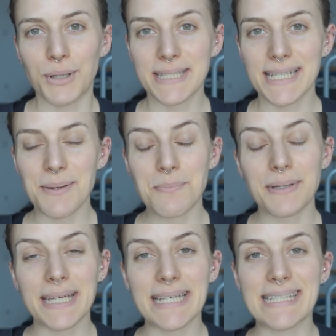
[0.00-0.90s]
What's
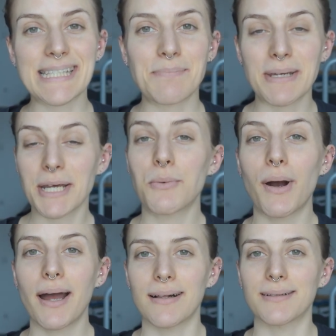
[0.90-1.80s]
up? It's been a
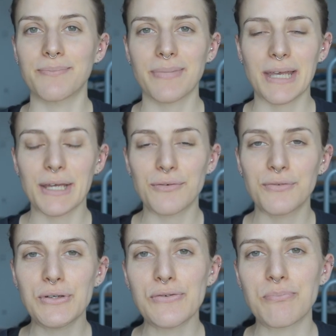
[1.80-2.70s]
while.
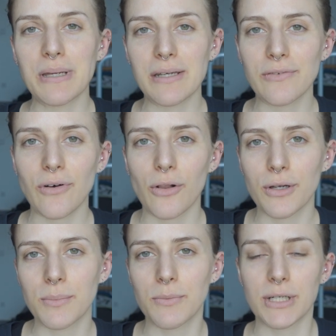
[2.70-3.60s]
If you've been
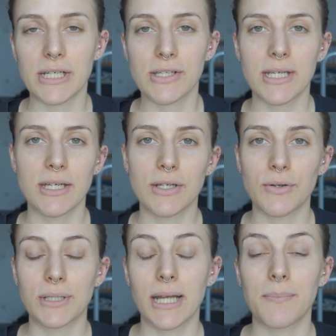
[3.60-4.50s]
following my videos, then you
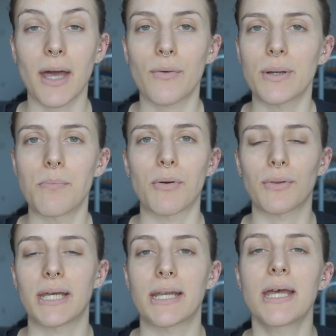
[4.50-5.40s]
know that I'm now in
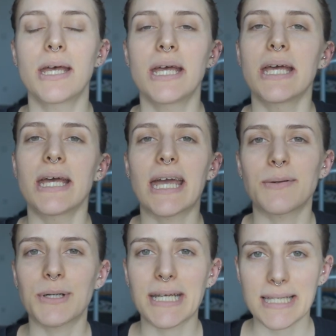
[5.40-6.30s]
Berlin.
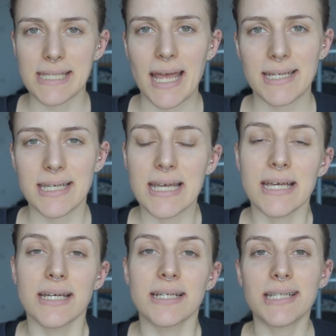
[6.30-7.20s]
Anyway, that's that.
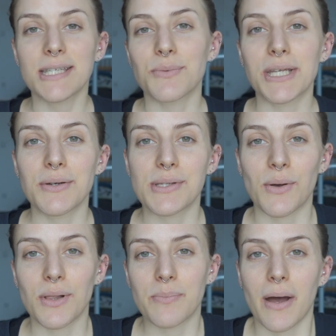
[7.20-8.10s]
This video is
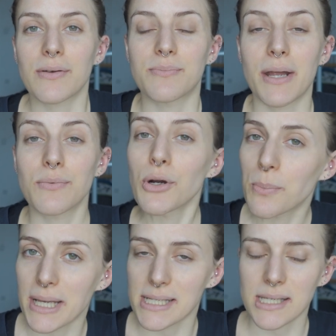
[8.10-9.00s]
all about my
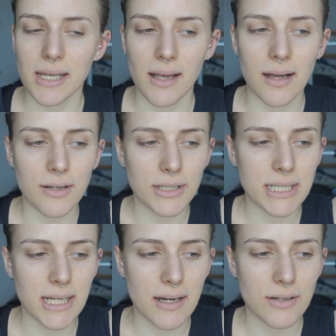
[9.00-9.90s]
Rook piercing. I got
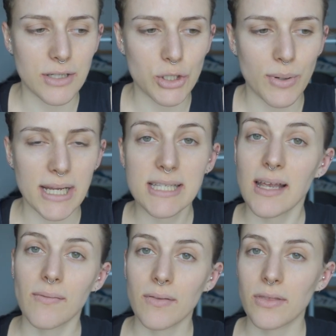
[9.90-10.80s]
it done on the
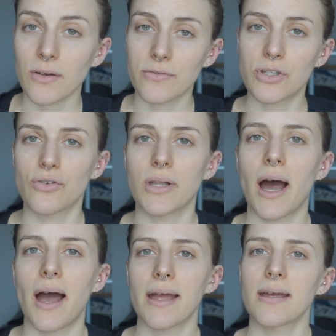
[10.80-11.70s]
27th of
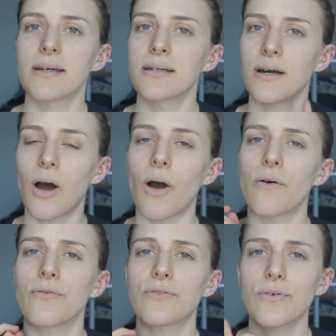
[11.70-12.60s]
July
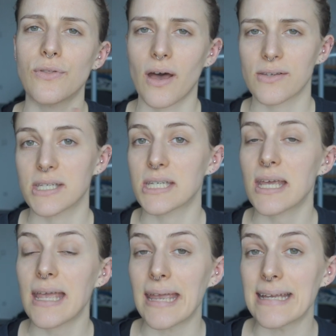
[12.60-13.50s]
of
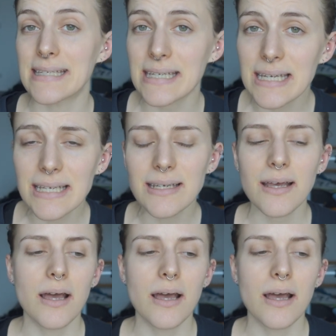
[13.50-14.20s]
2018,